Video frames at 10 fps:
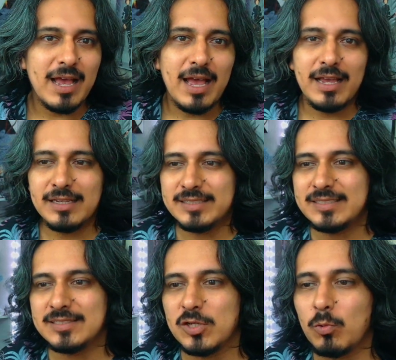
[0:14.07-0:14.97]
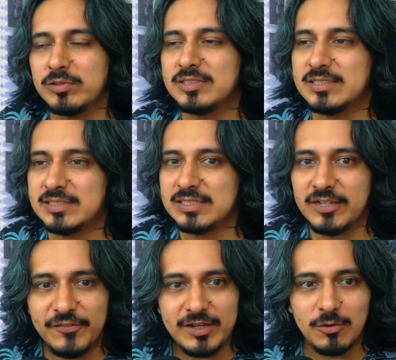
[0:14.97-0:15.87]
it's so
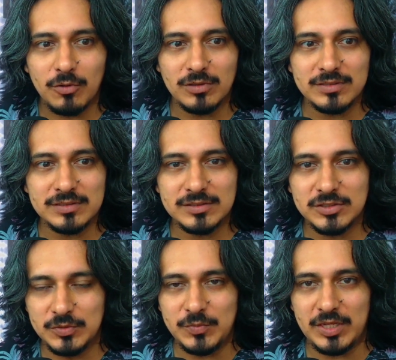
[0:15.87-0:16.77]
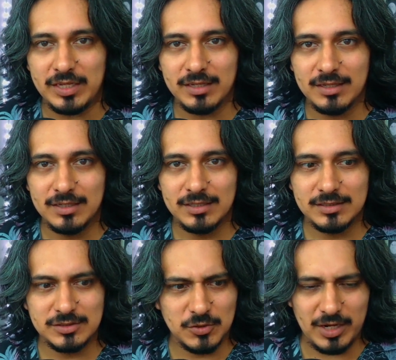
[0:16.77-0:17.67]
difficult to me
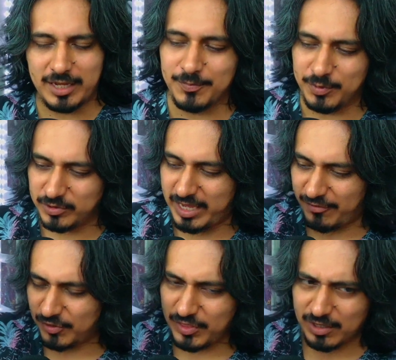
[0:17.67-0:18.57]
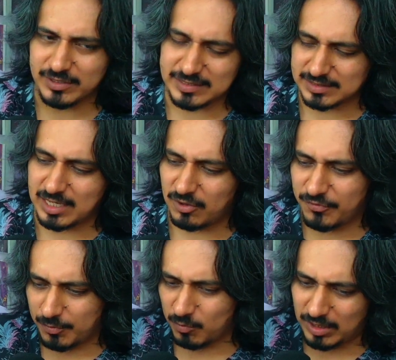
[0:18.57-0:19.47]
to like put everything on a scale
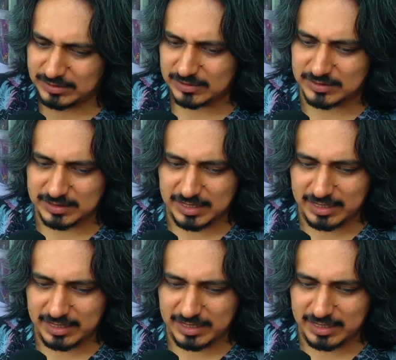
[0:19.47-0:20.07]
from 1 to 10.